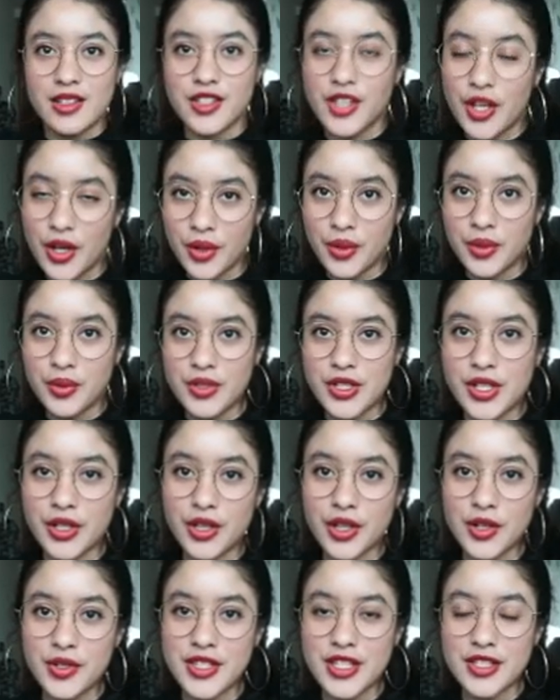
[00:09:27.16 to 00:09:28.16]
So to
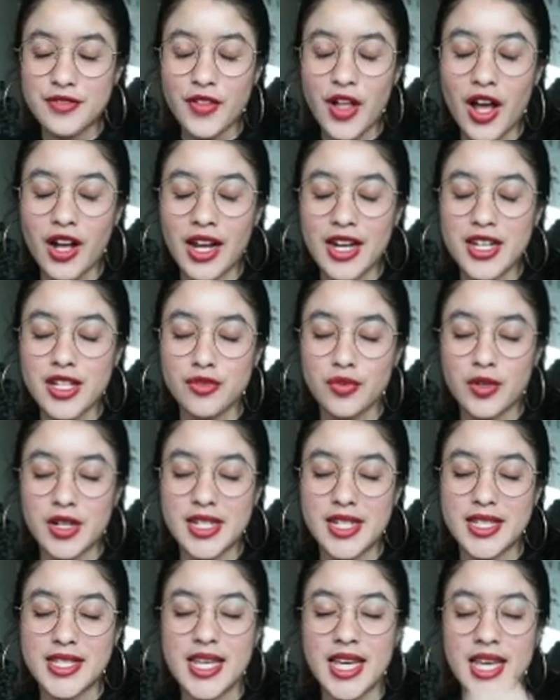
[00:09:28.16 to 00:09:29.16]
close this vlog, I just
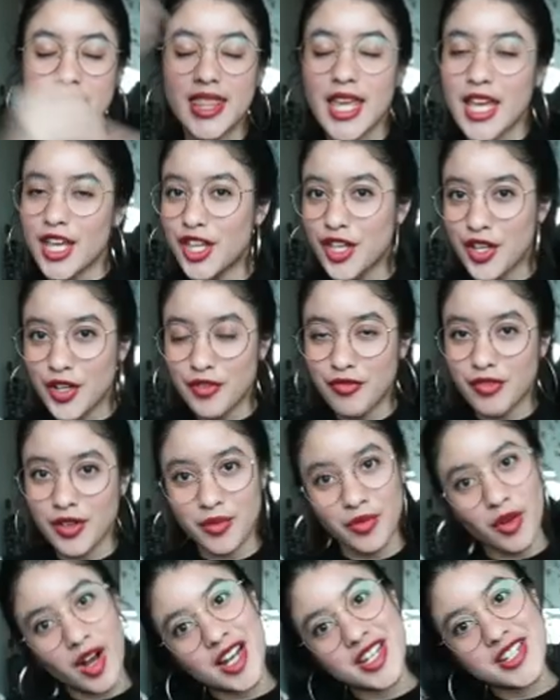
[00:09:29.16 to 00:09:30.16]
wanted to say thank you
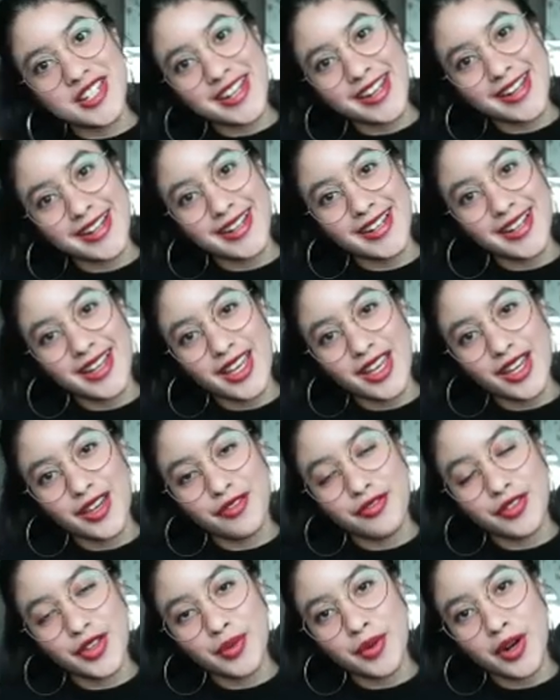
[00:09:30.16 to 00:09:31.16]
for watching.
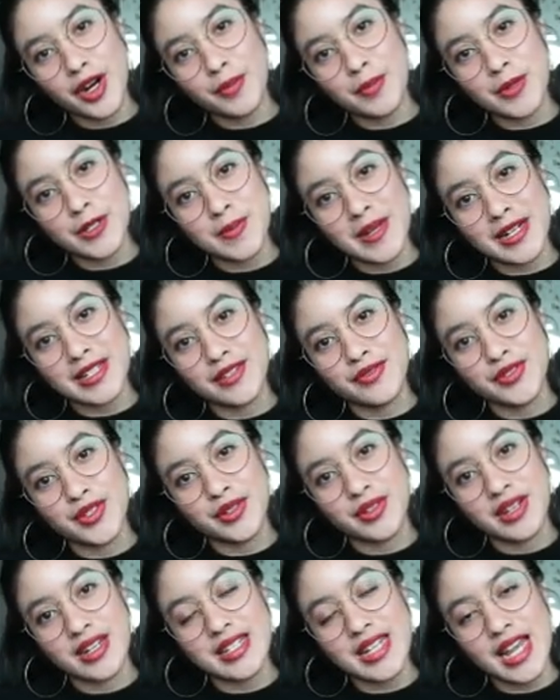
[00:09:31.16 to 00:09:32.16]
If you are a prospective
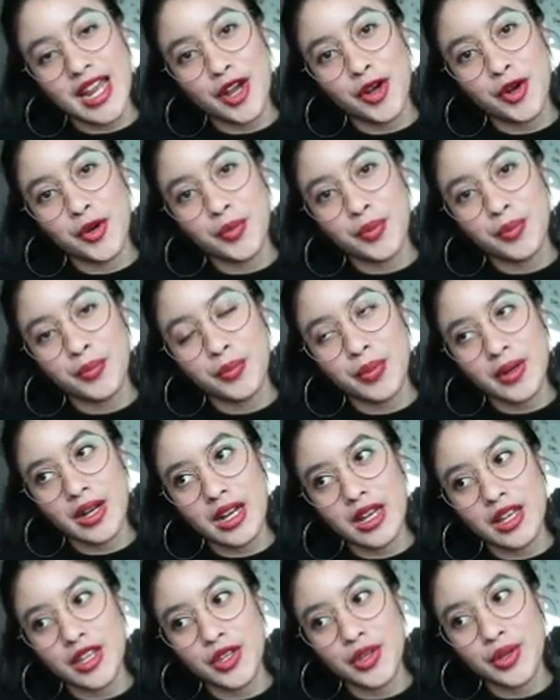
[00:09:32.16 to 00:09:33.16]
student, I hope
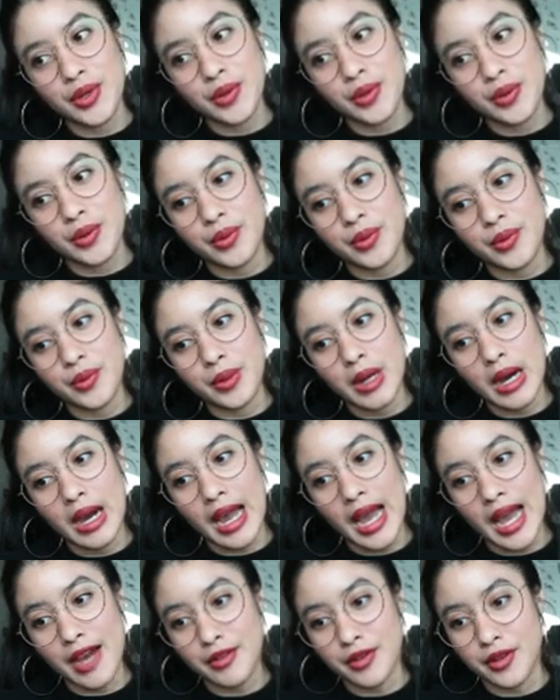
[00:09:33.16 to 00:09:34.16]
you
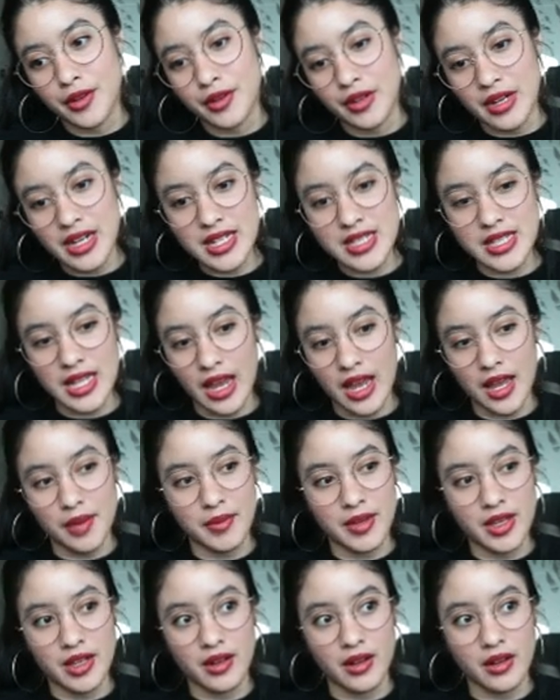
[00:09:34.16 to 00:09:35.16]
have a great
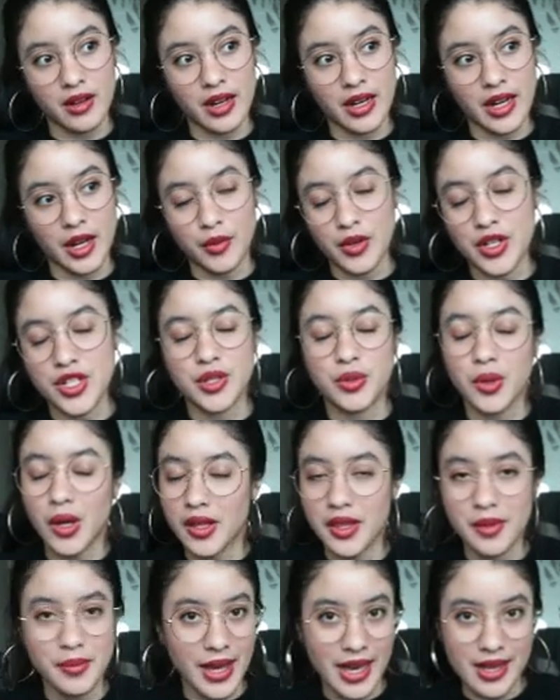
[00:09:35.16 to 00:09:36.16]
time here, and I wish you
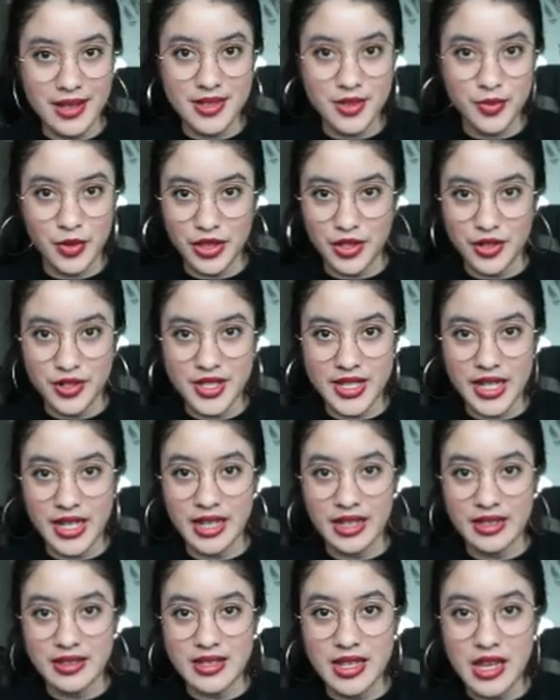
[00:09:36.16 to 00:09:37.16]
all the best with your
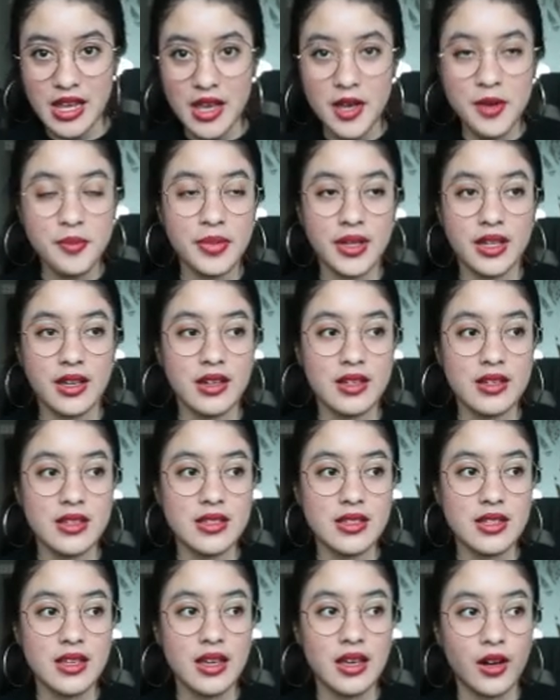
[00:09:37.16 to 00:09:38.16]
studies,
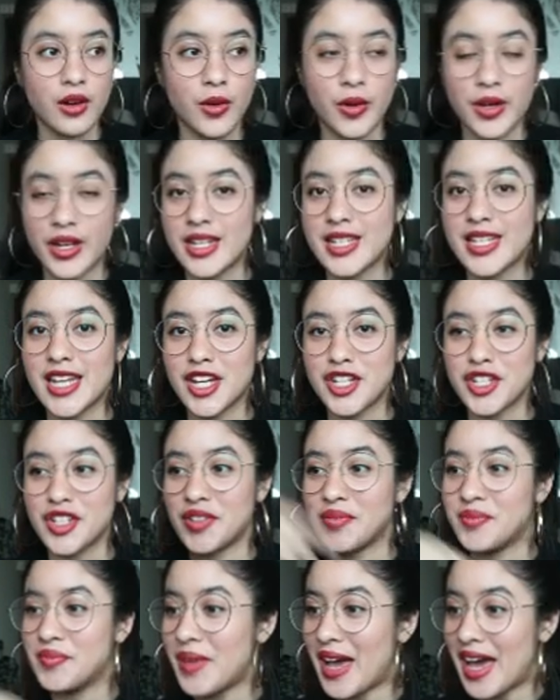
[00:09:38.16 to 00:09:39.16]
because
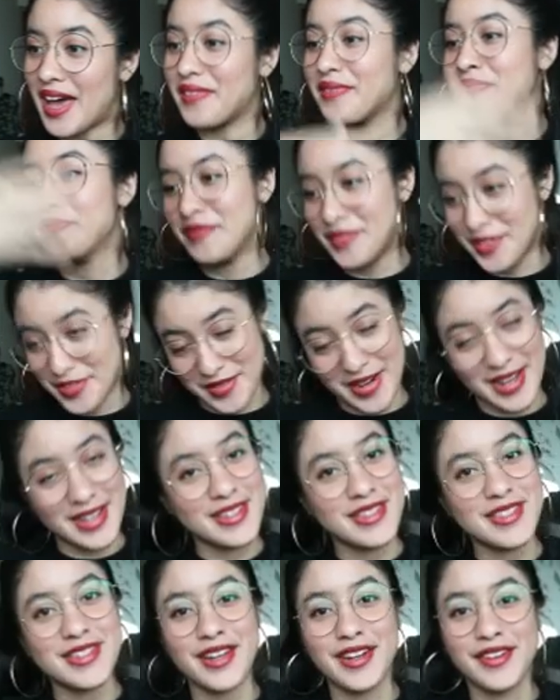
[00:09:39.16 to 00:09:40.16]
orientation and the
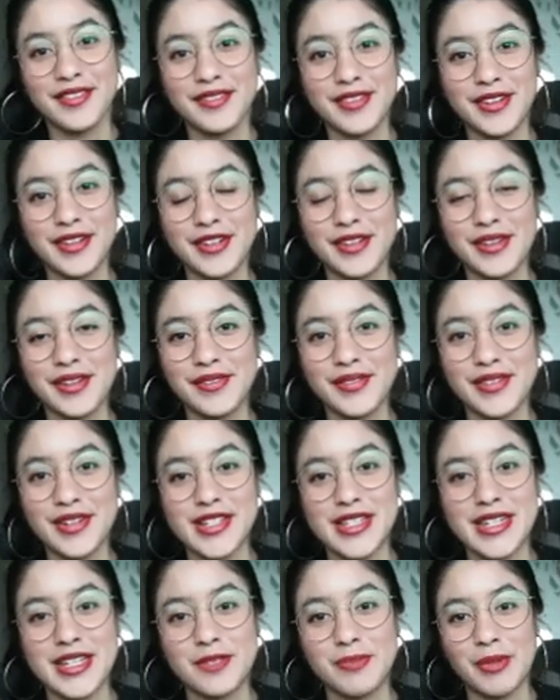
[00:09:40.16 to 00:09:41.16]
rest of your
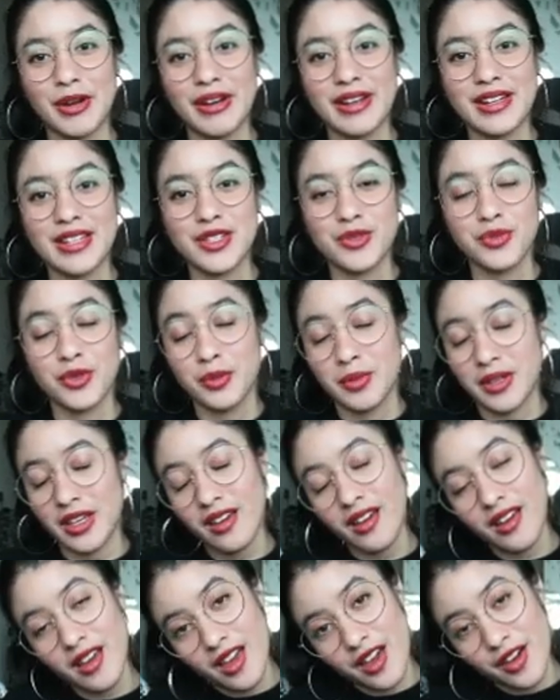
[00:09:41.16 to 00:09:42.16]
university experience will be